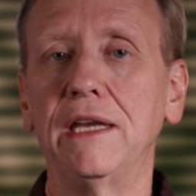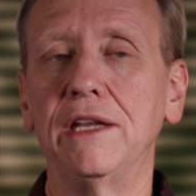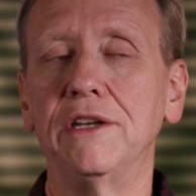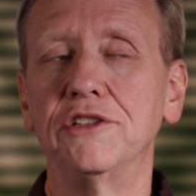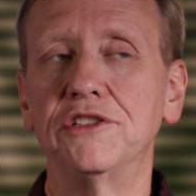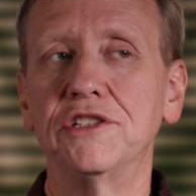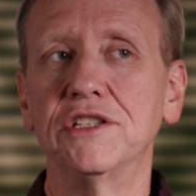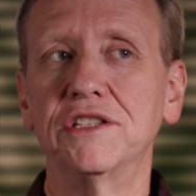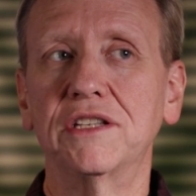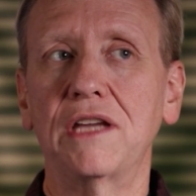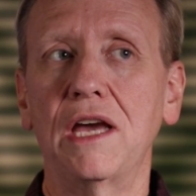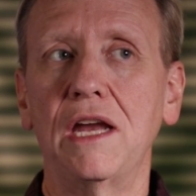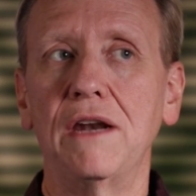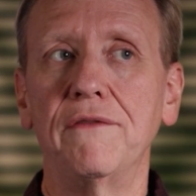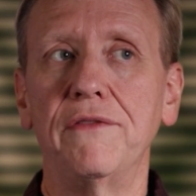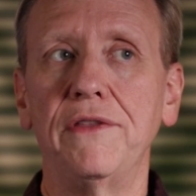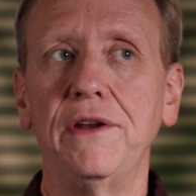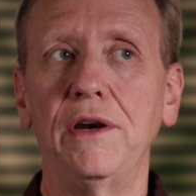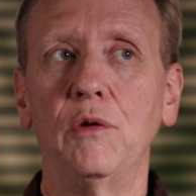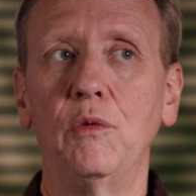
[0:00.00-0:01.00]
and it's just kind
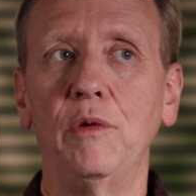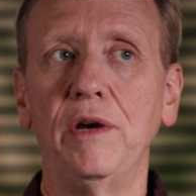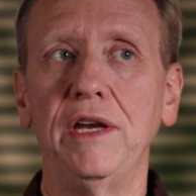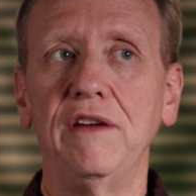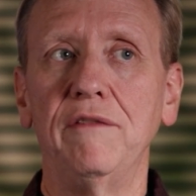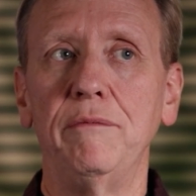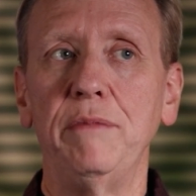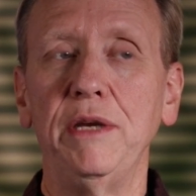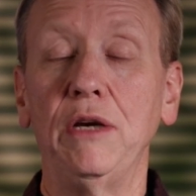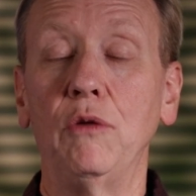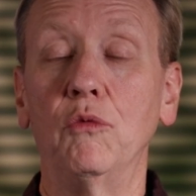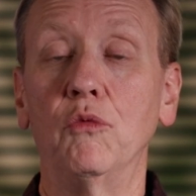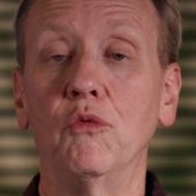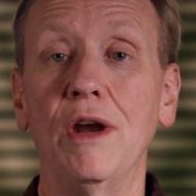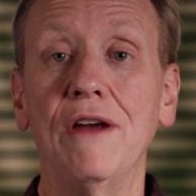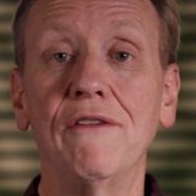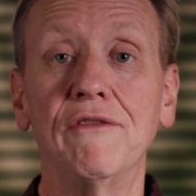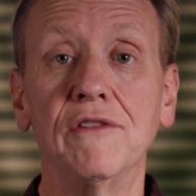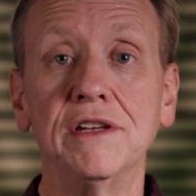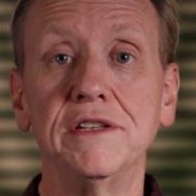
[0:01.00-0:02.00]
of their way of being
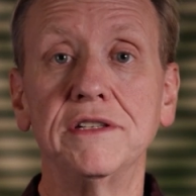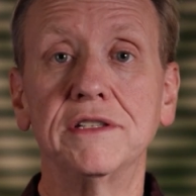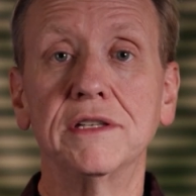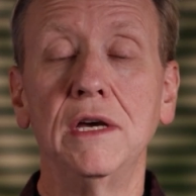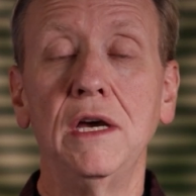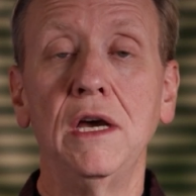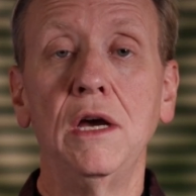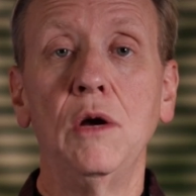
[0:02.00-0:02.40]
reverent